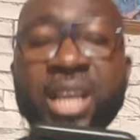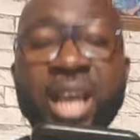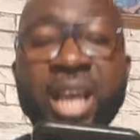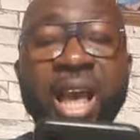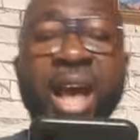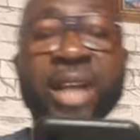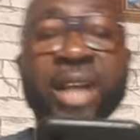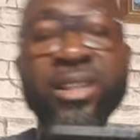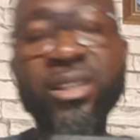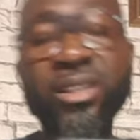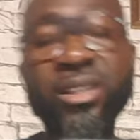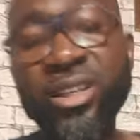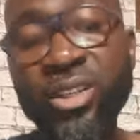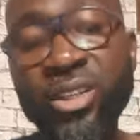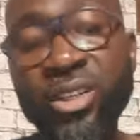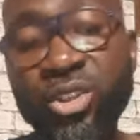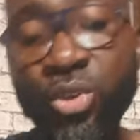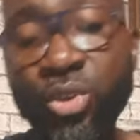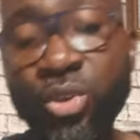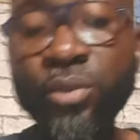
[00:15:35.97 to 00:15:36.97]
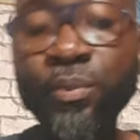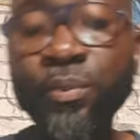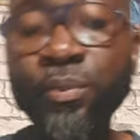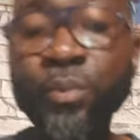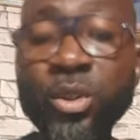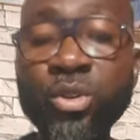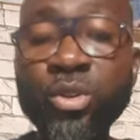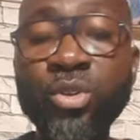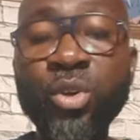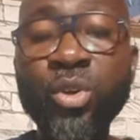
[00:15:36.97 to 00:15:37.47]
as it should.
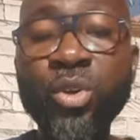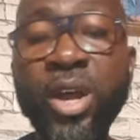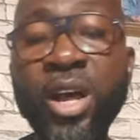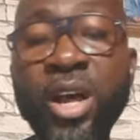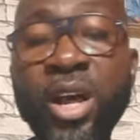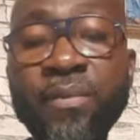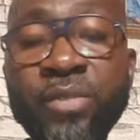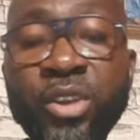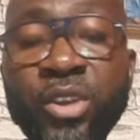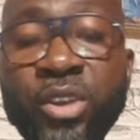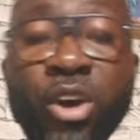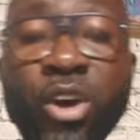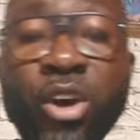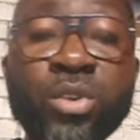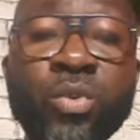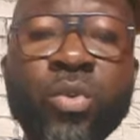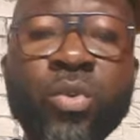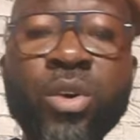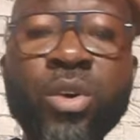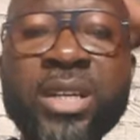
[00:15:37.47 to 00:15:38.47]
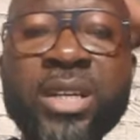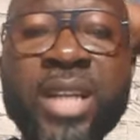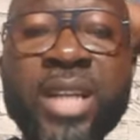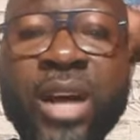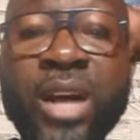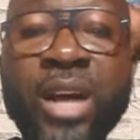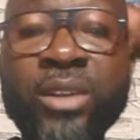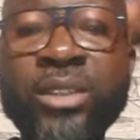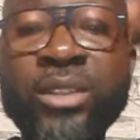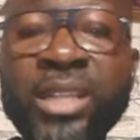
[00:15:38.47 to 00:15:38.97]
So the other one
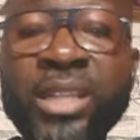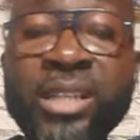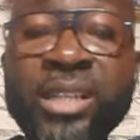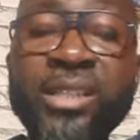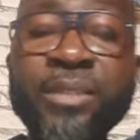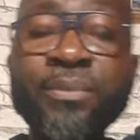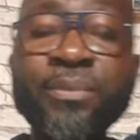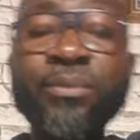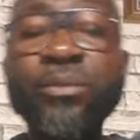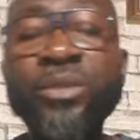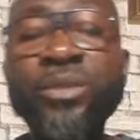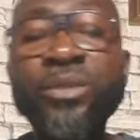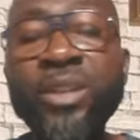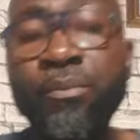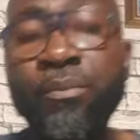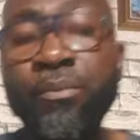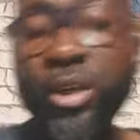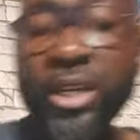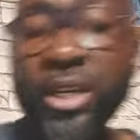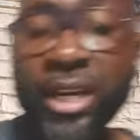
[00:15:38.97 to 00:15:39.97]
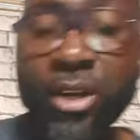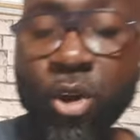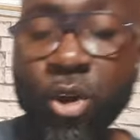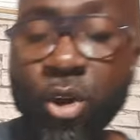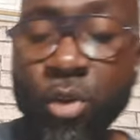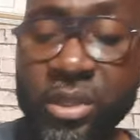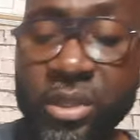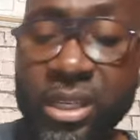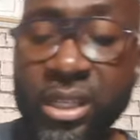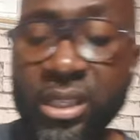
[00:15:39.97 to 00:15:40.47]
now is the Border
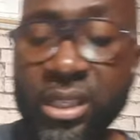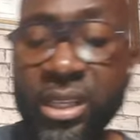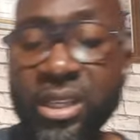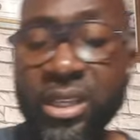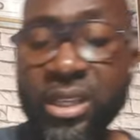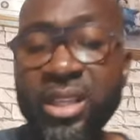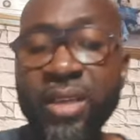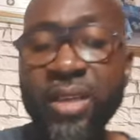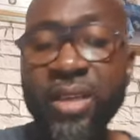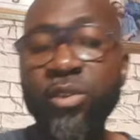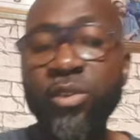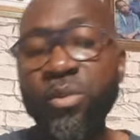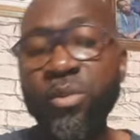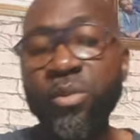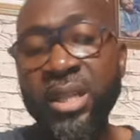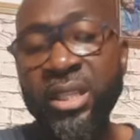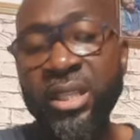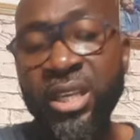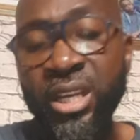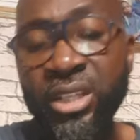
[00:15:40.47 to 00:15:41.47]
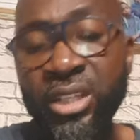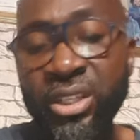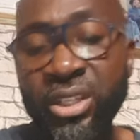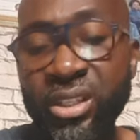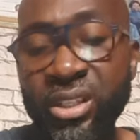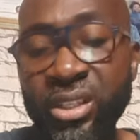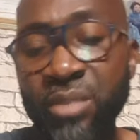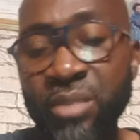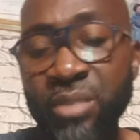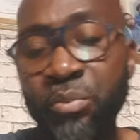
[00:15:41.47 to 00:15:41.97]
Communities Development
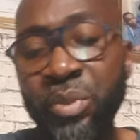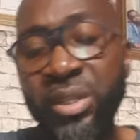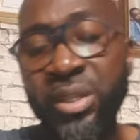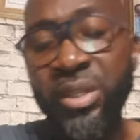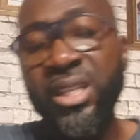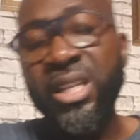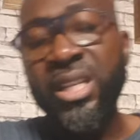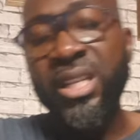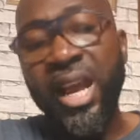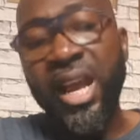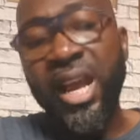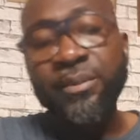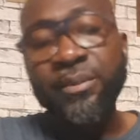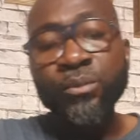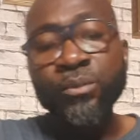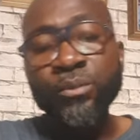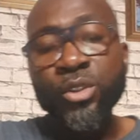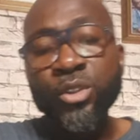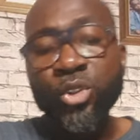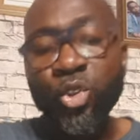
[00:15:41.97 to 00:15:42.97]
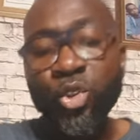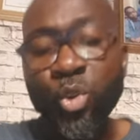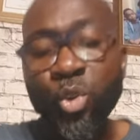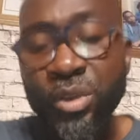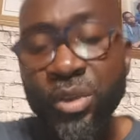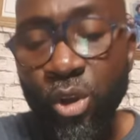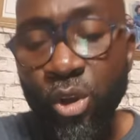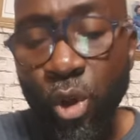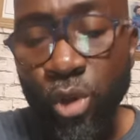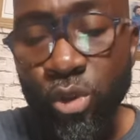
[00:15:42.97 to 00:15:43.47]
Agency, BISDA, to be
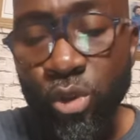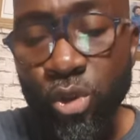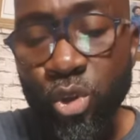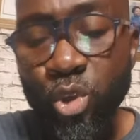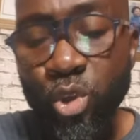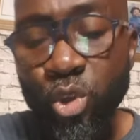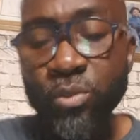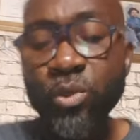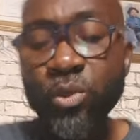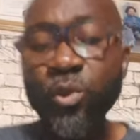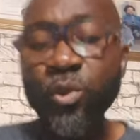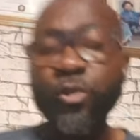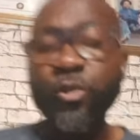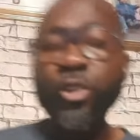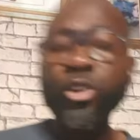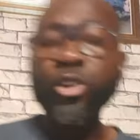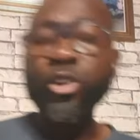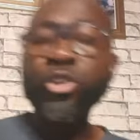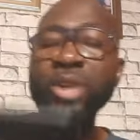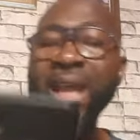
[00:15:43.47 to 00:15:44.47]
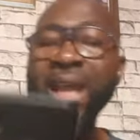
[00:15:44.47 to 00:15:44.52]
consumed to function